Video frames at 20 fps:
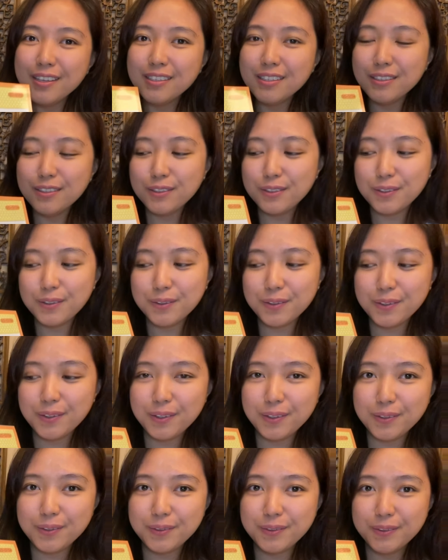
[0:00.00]
So
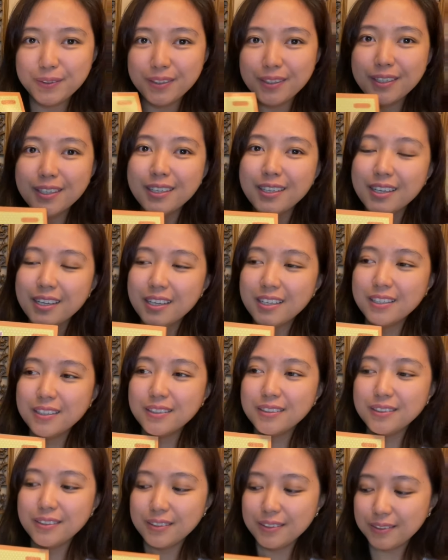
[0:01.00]
cute.
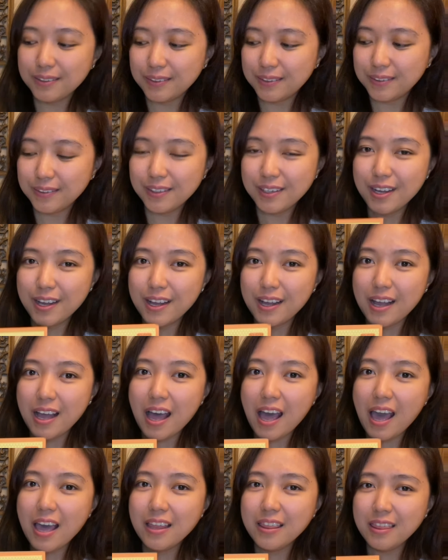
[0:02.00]
So
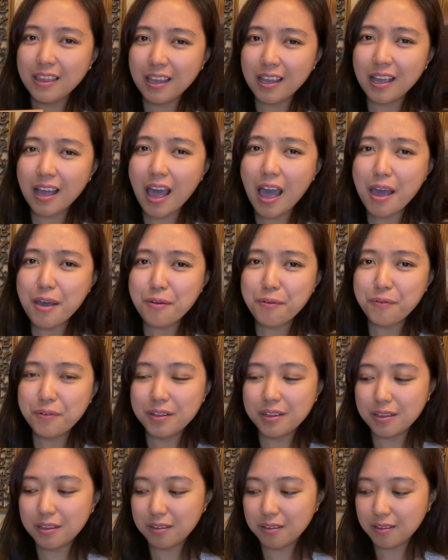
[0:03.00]
I think I
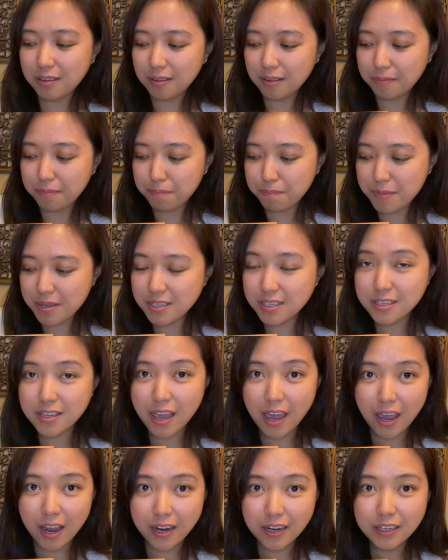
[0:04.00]
will be
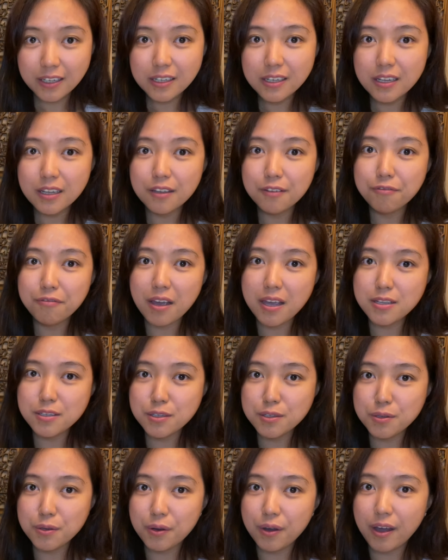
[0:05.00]
scared if I
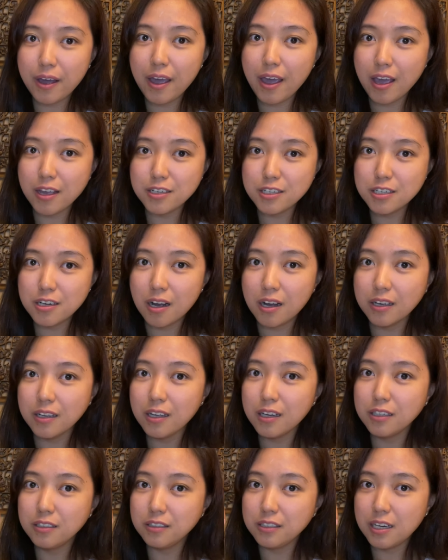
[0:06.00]
saw a hedgehog
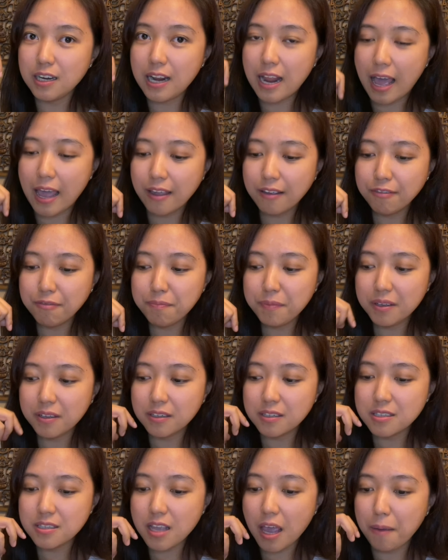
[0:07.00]
in real life
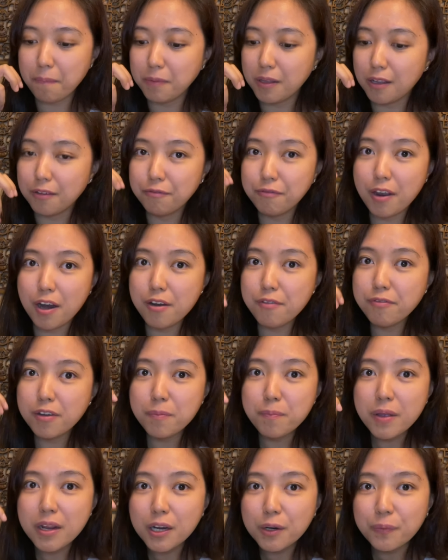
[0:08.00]
because I'm not very
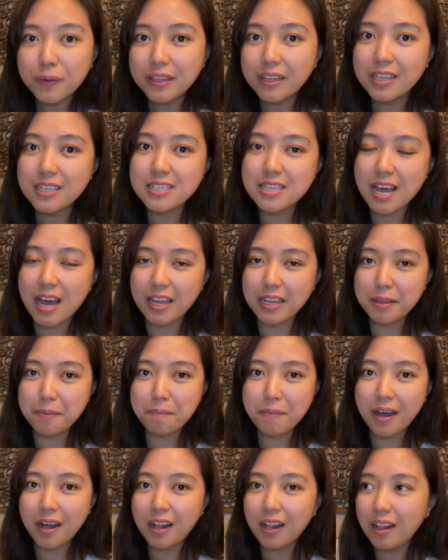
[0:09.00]
familiar with this
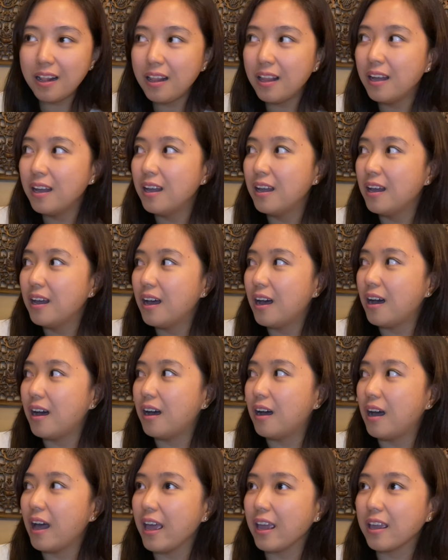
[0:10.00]
animal.
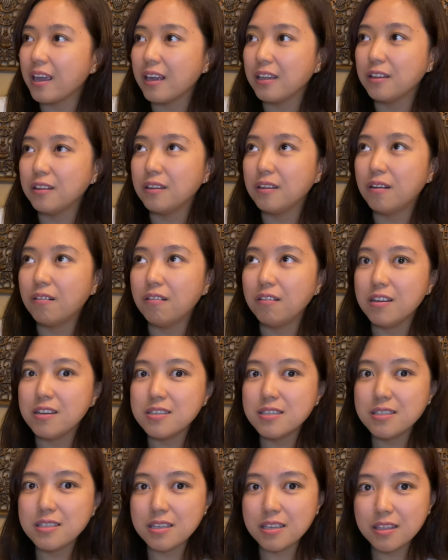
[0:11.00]
I can only
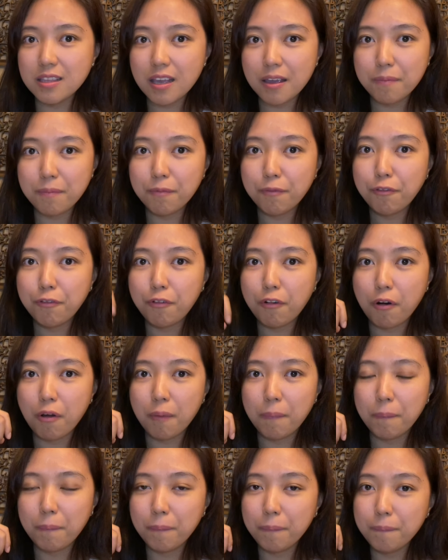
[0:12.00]
see them
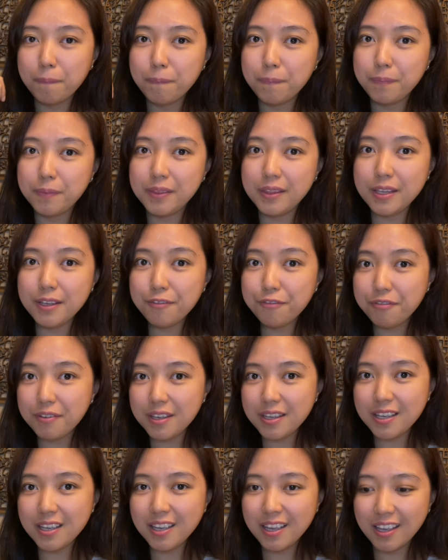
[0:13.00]
from
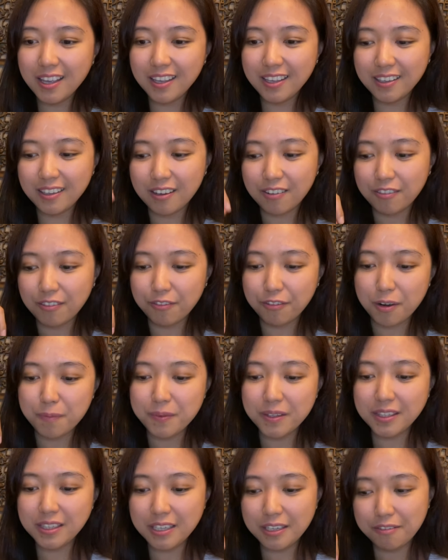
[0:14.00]
the
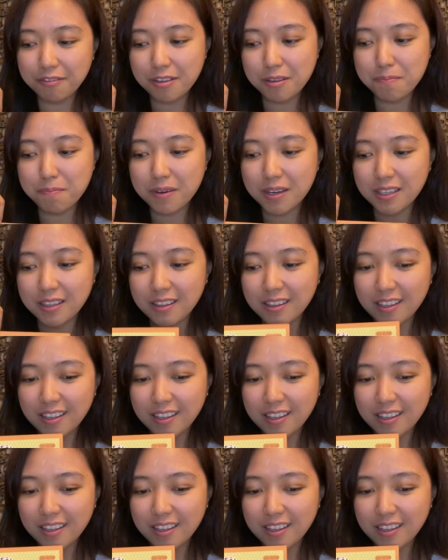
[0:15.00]
TV, but